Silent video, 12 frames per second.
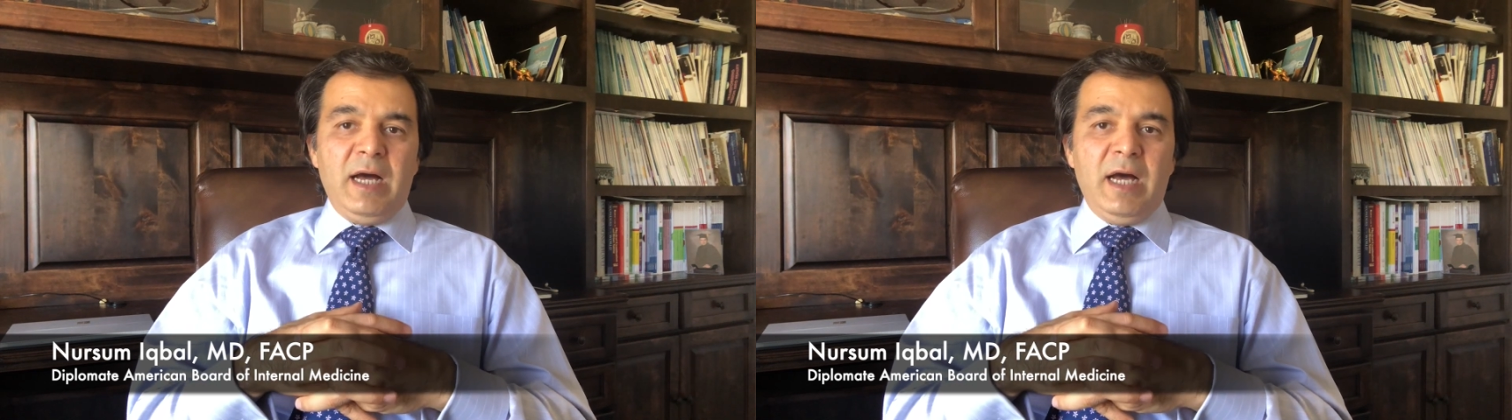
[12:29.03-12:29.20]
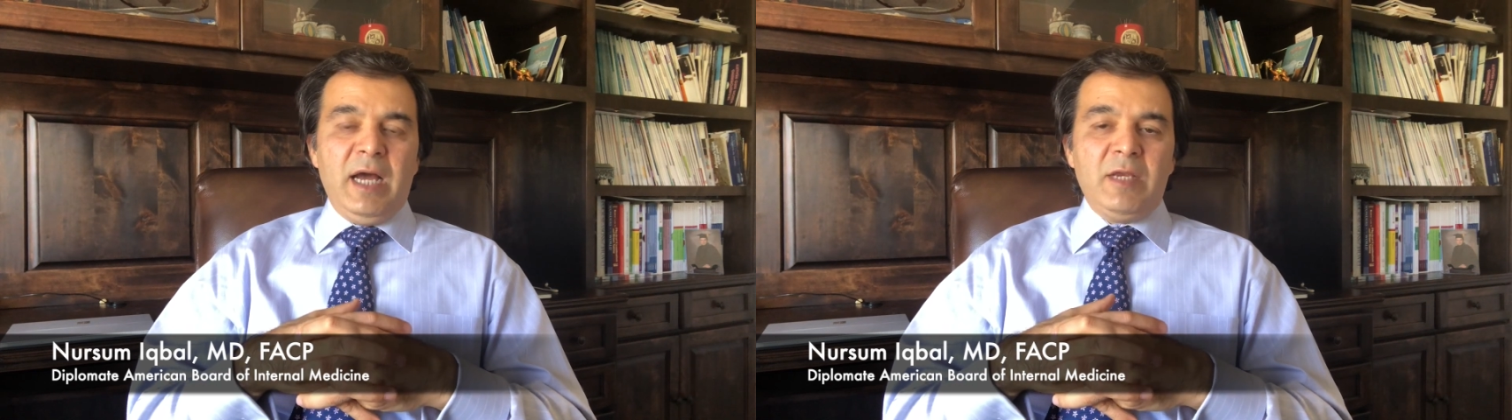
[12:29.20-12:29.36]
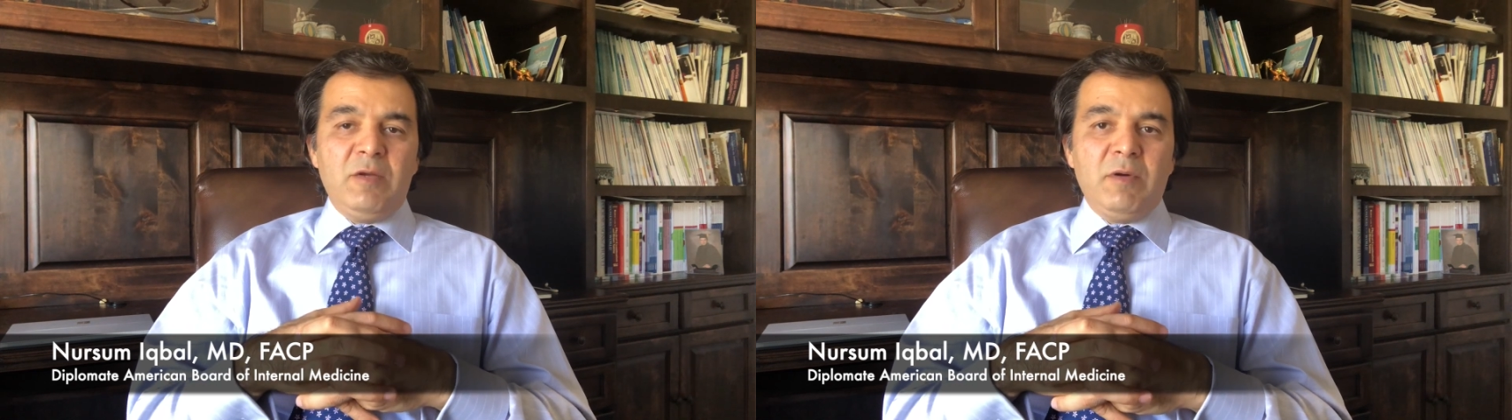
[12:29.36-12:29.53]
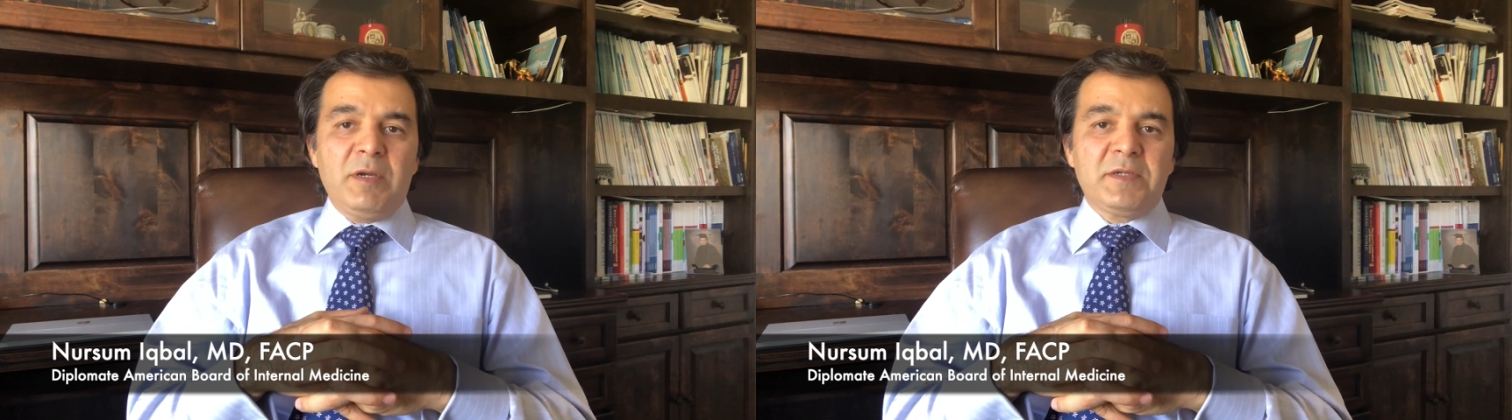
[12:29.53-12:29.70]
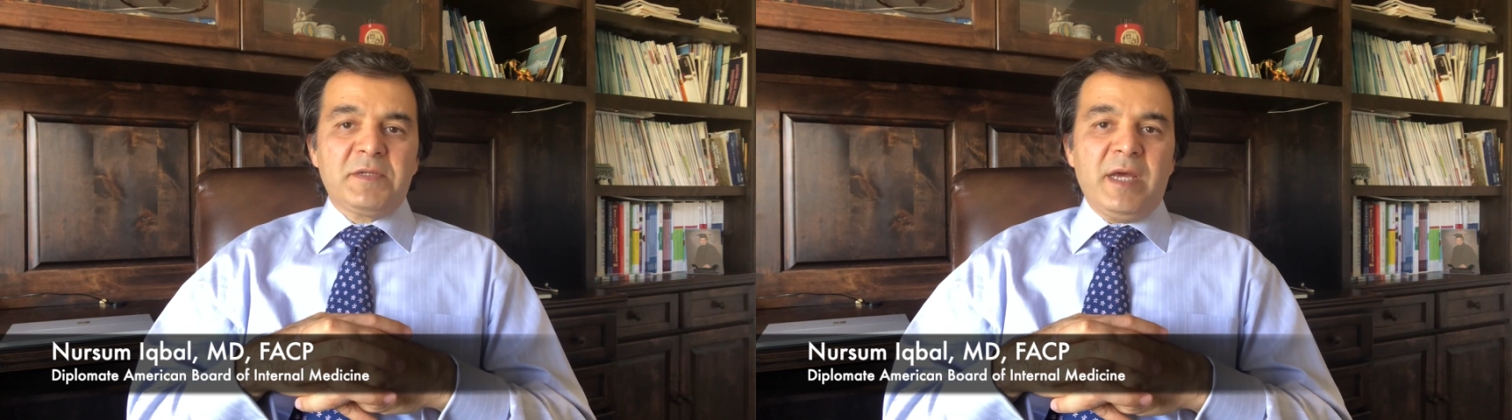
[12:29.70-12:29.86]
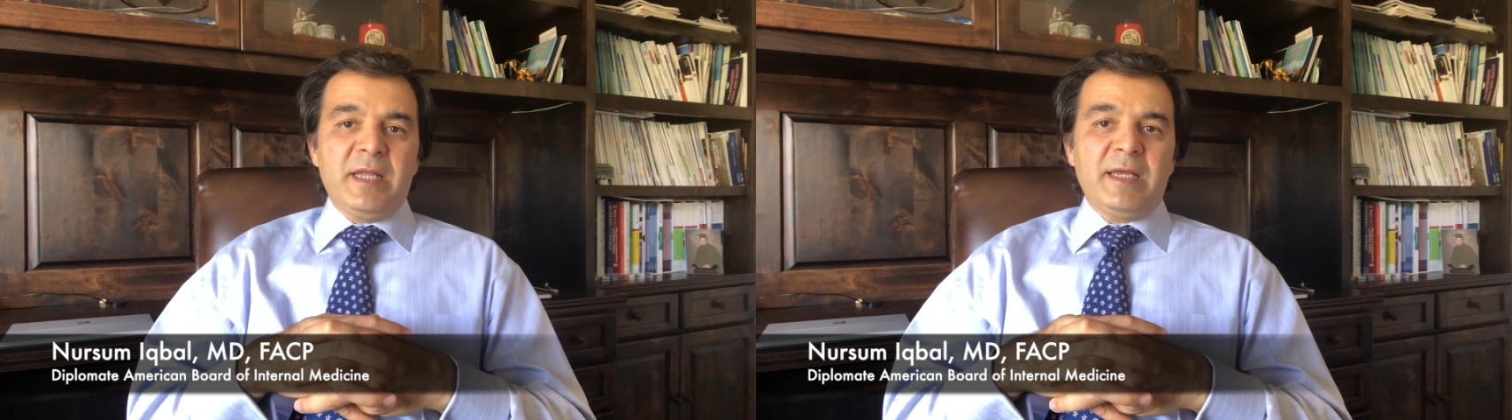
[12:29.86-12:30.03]
I do
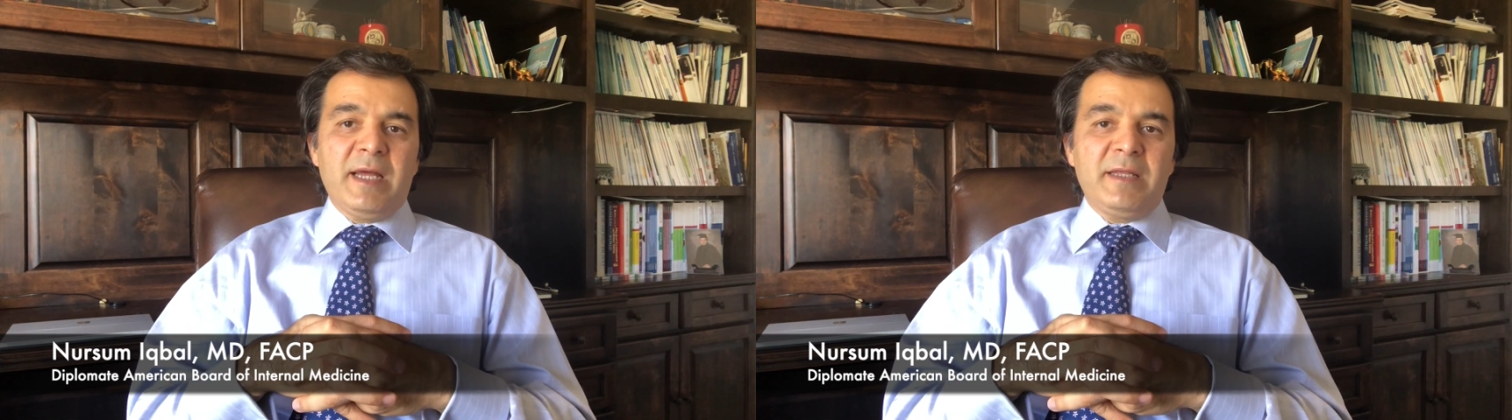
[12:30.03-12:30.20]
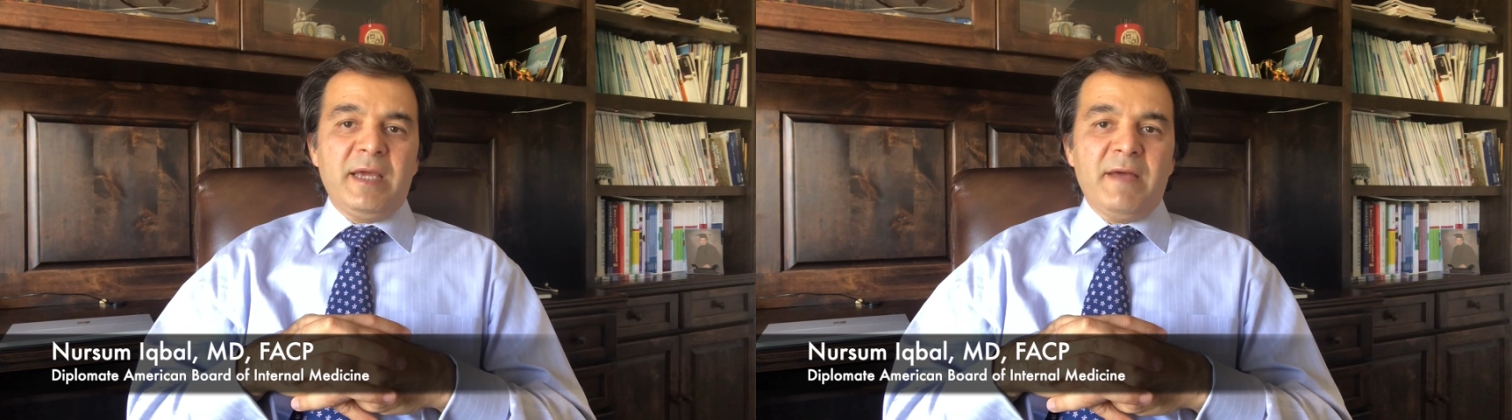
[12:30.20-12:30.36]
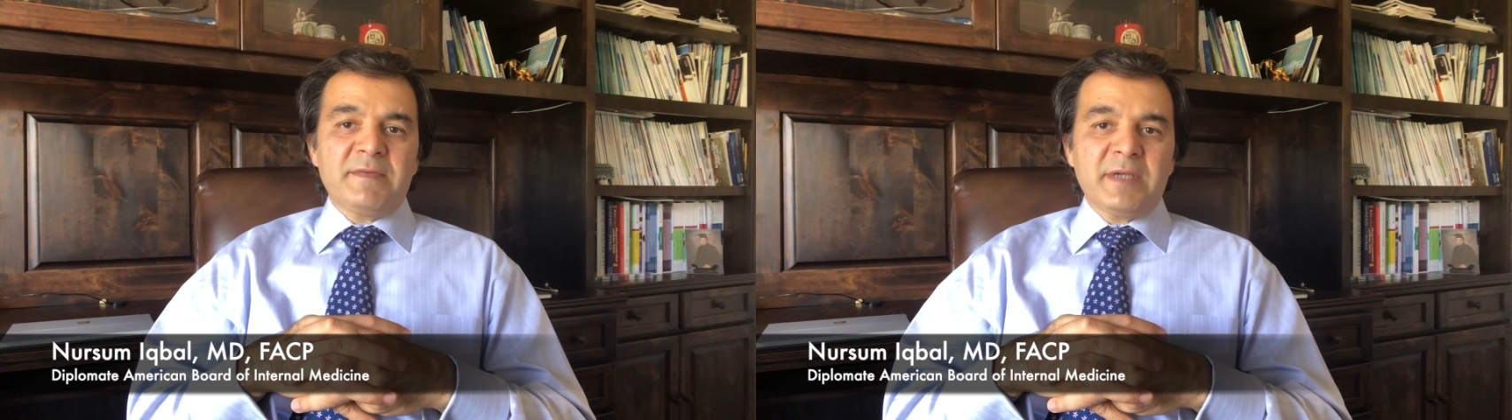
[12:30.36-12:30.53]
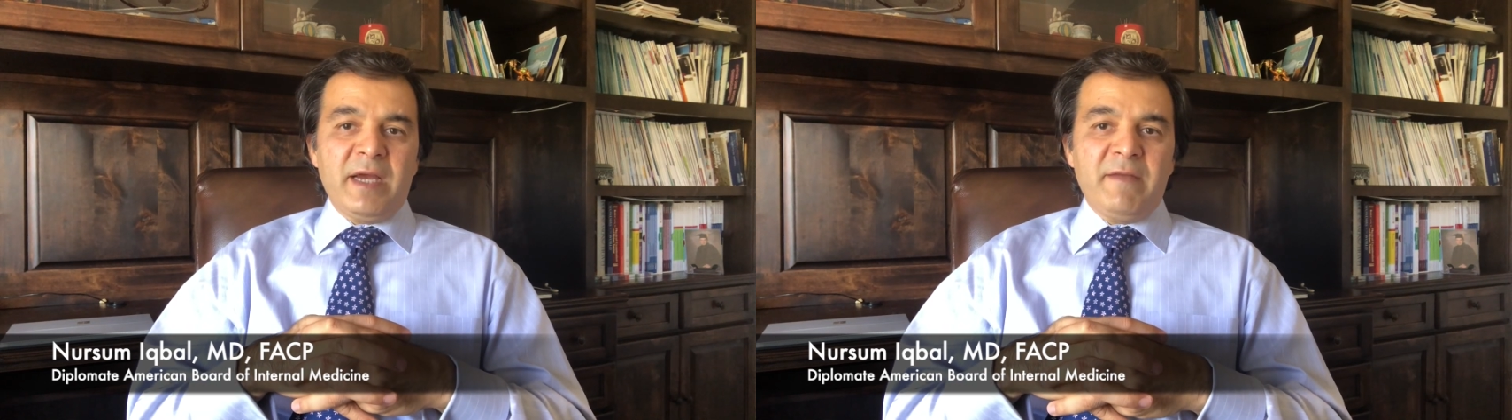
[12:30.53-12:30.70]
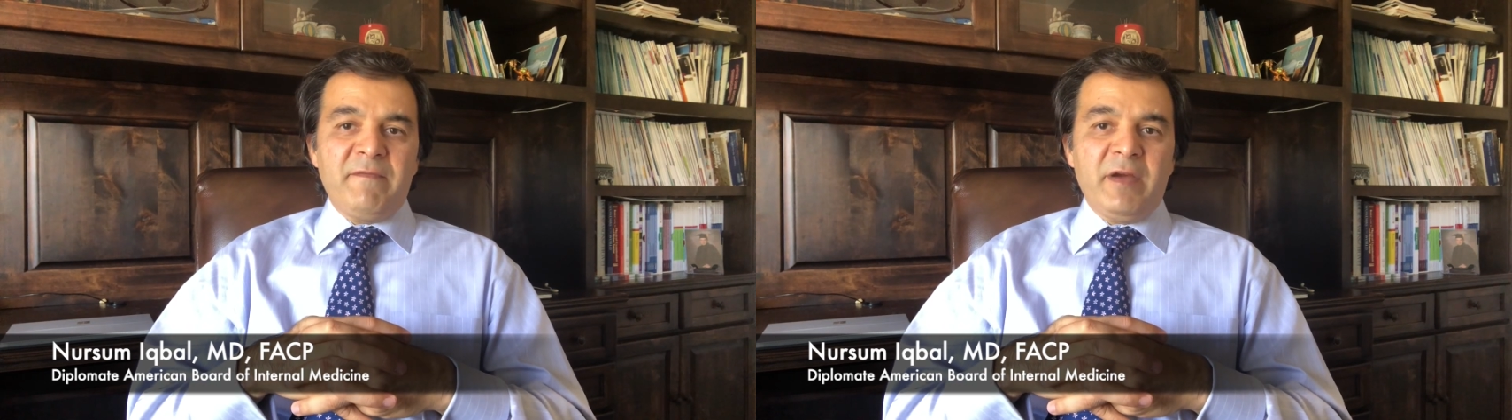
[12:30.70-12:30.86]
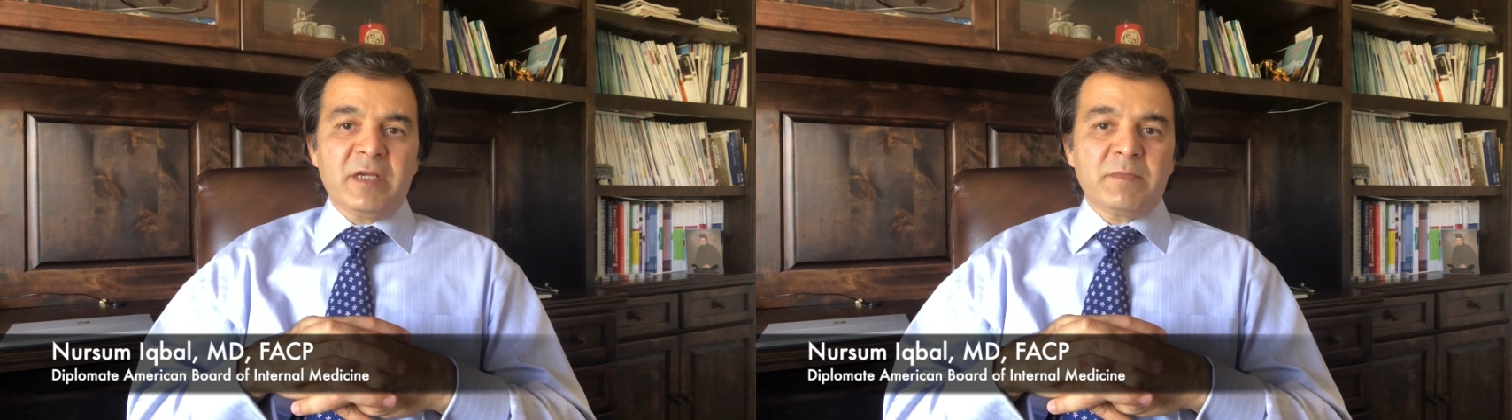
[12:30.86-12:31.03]
understand that they have side
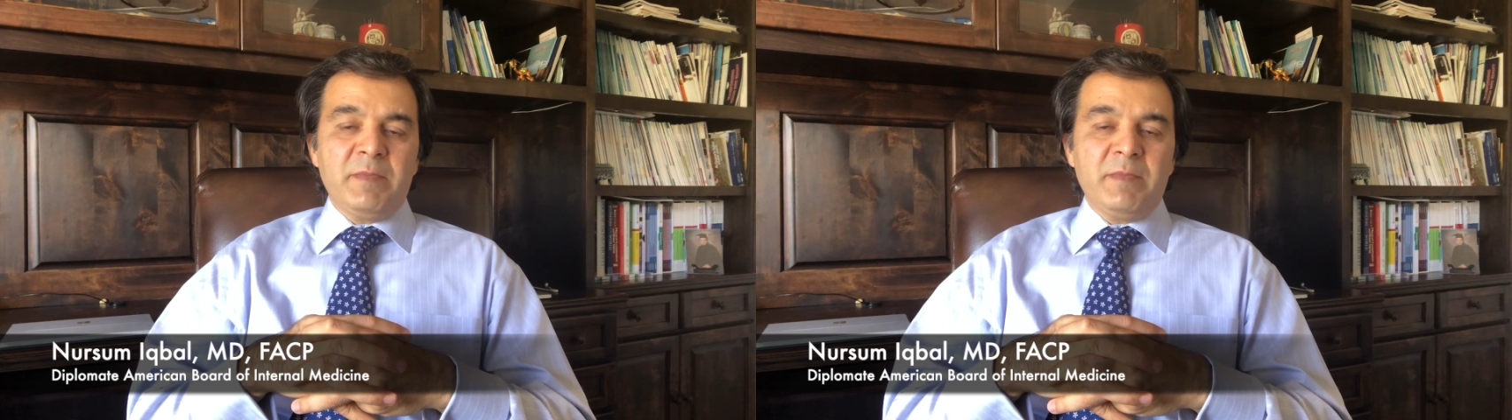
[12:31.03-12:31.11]
effects,